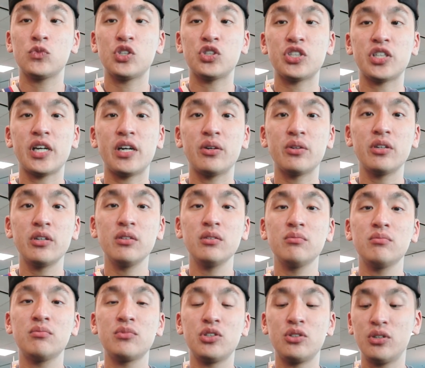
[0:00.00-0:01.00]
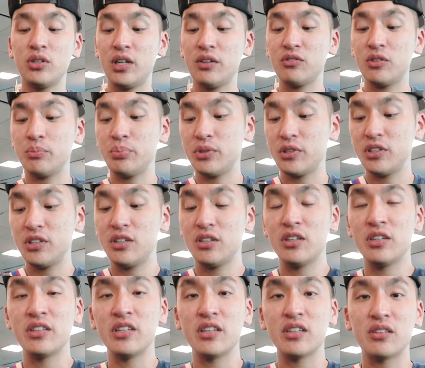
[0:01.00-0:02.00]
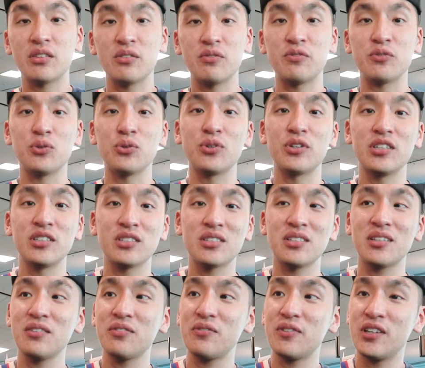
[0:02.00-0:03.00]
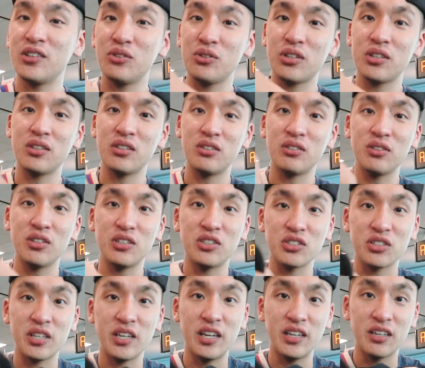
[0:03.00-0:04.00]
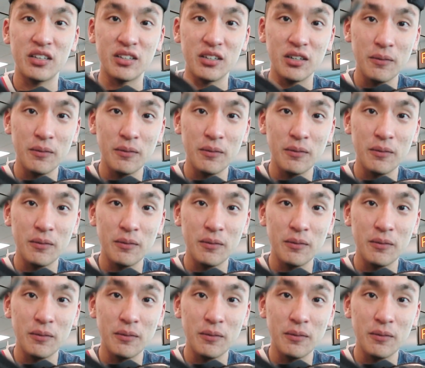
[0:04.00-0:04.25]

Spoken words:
the shower, you don't have to put it on like the floor and stuff, and you can literally just hang it